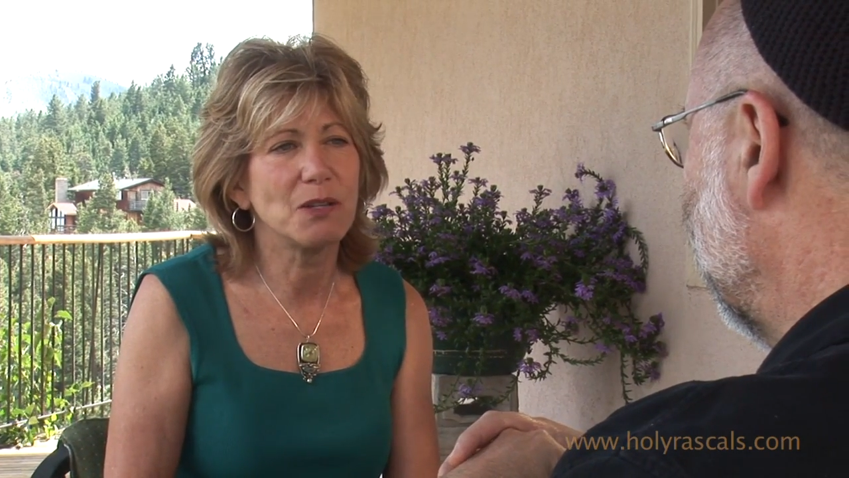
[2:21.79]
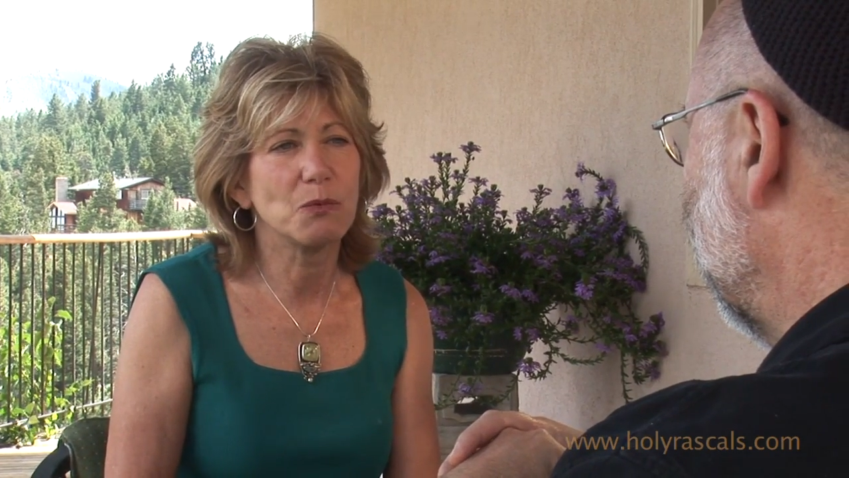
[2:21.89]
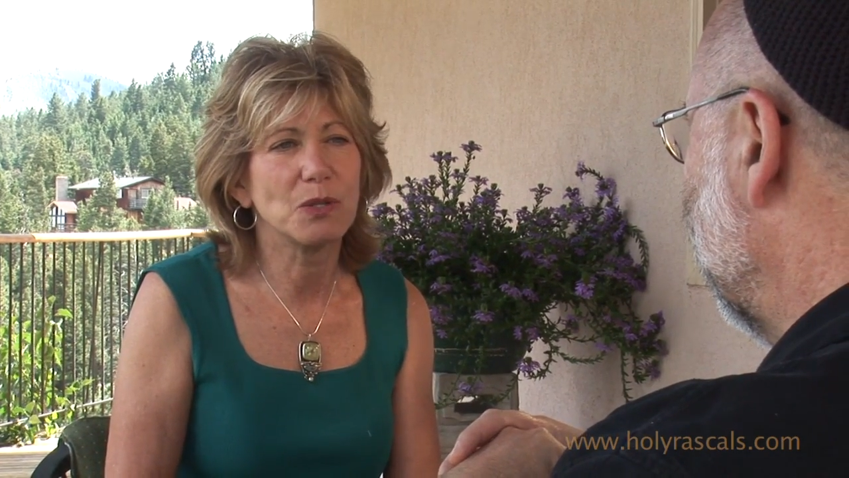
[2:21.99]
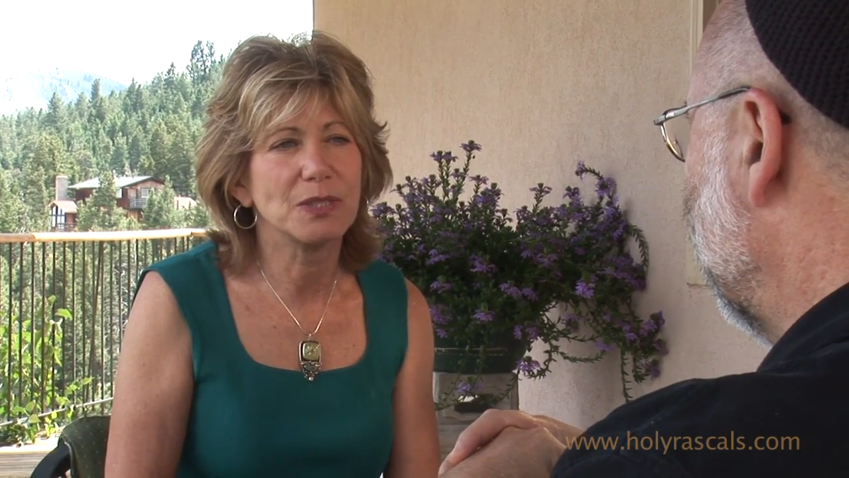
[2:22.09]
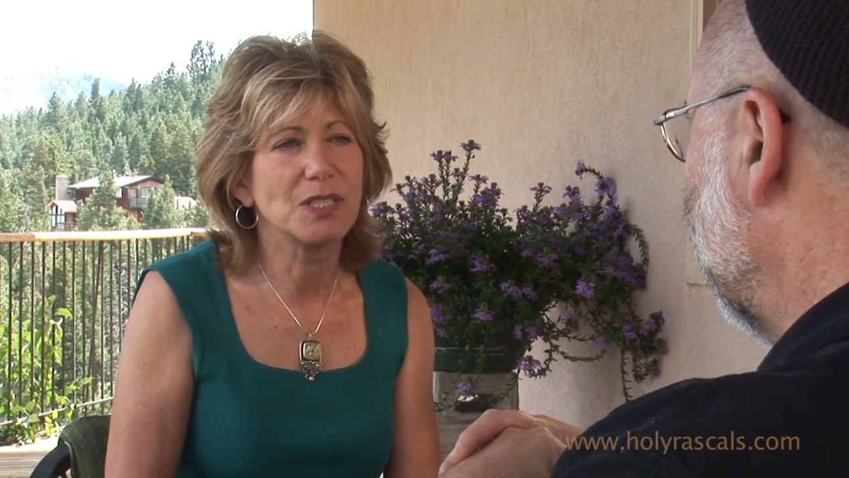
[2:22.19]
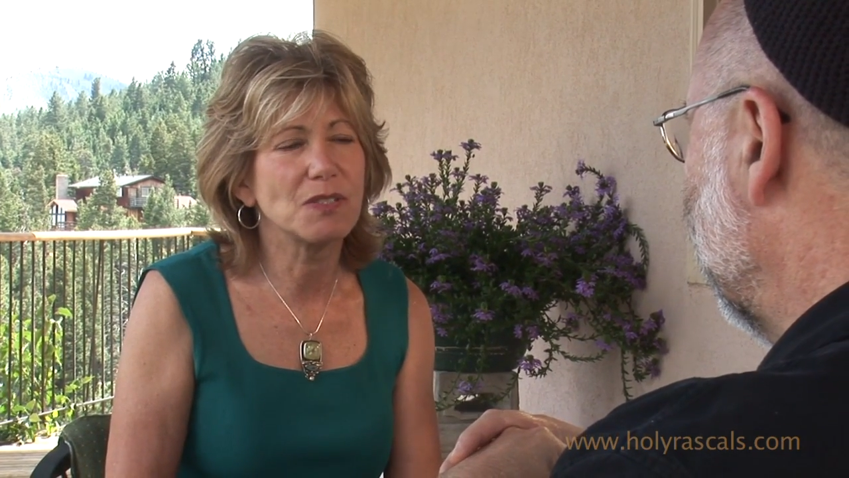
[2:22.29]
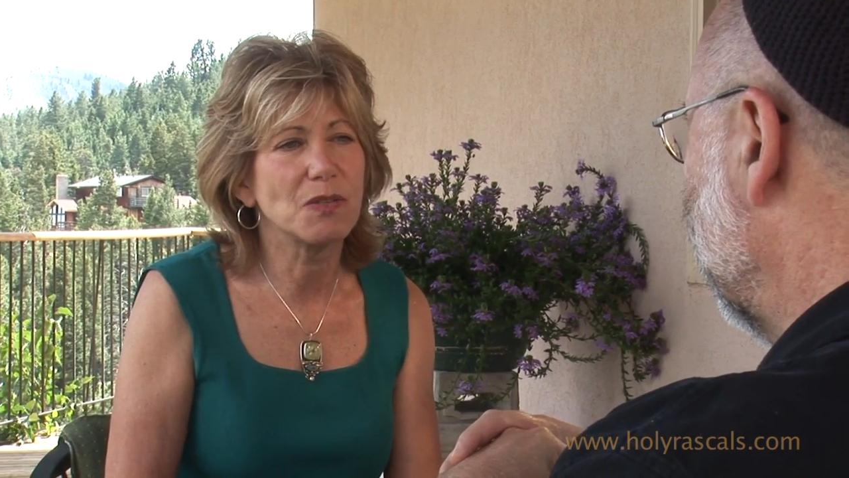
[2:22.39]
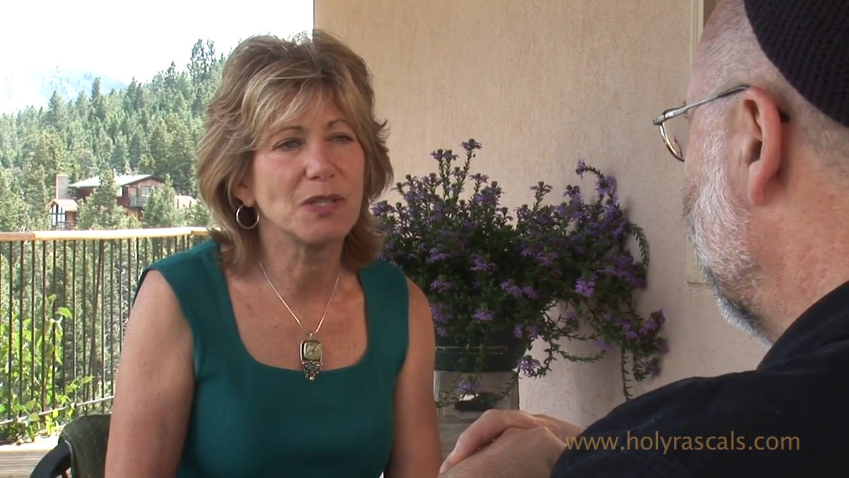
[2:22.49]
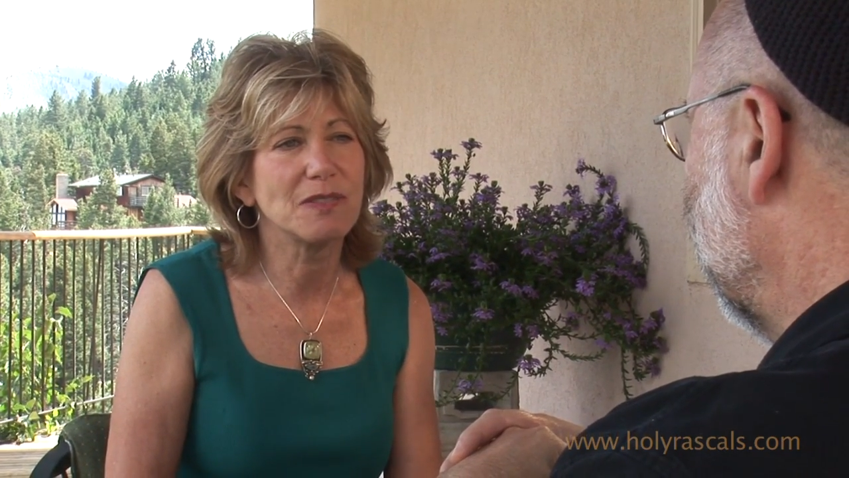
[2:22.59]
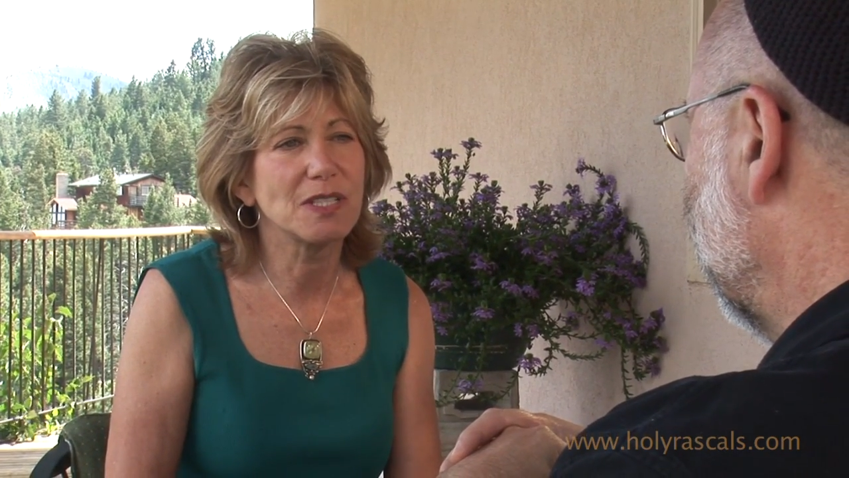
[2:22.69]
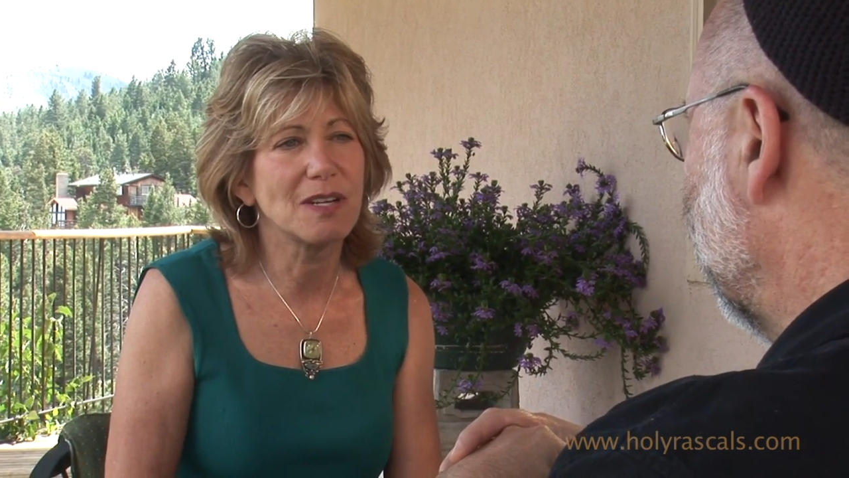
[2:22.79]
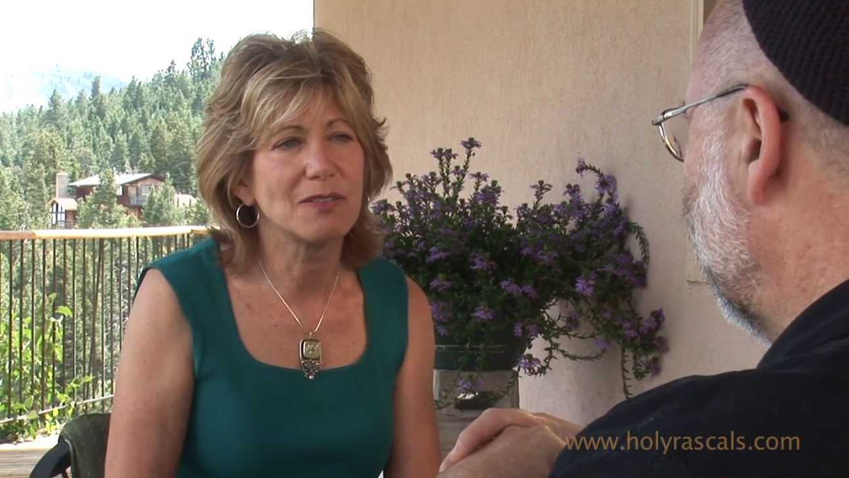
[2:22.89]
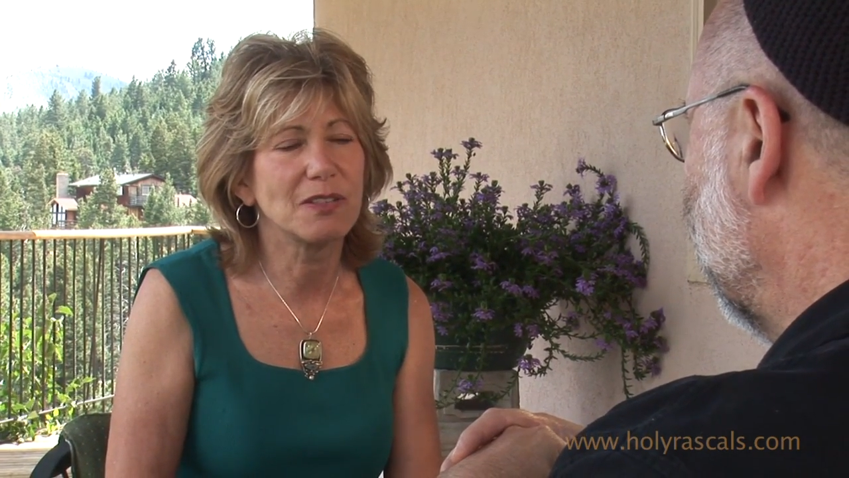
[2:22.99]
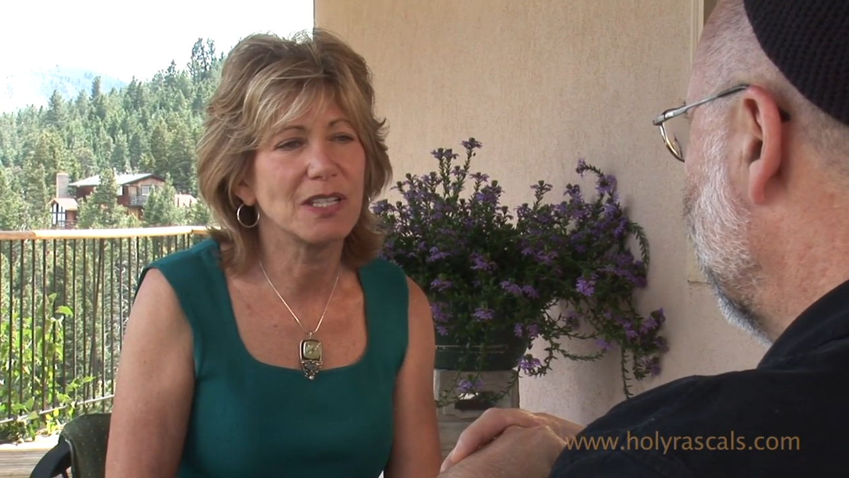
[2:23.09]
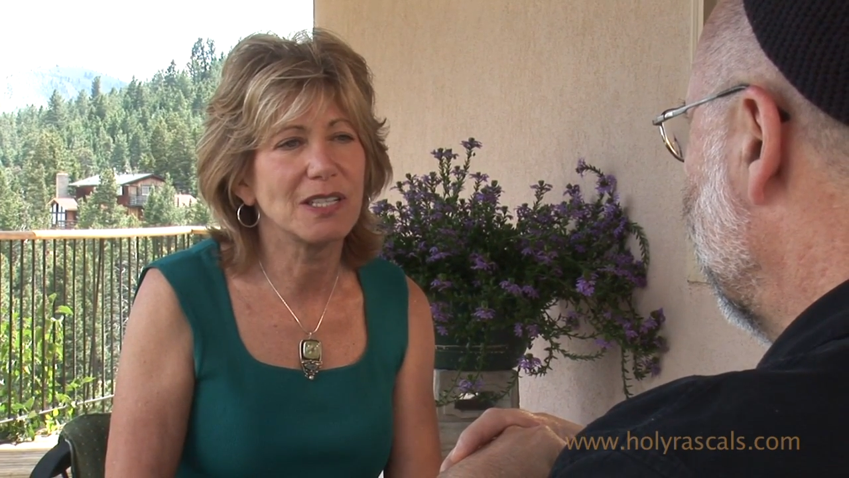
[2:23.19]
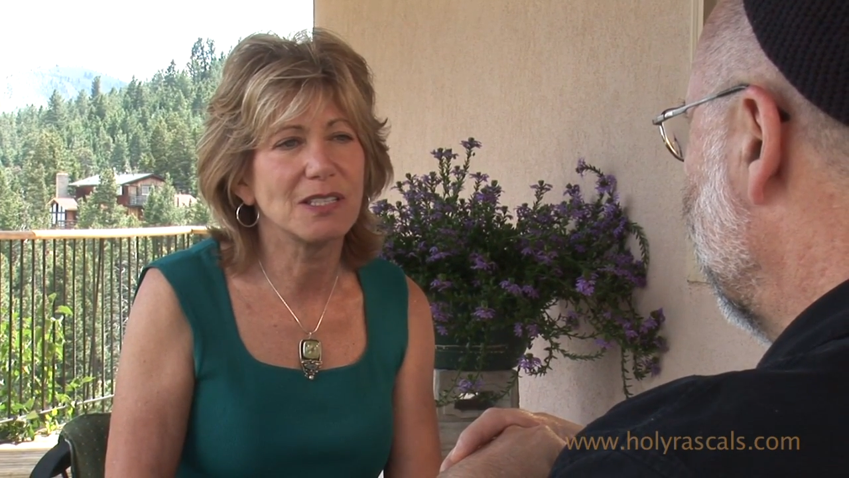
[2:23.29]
the world is full of suffering,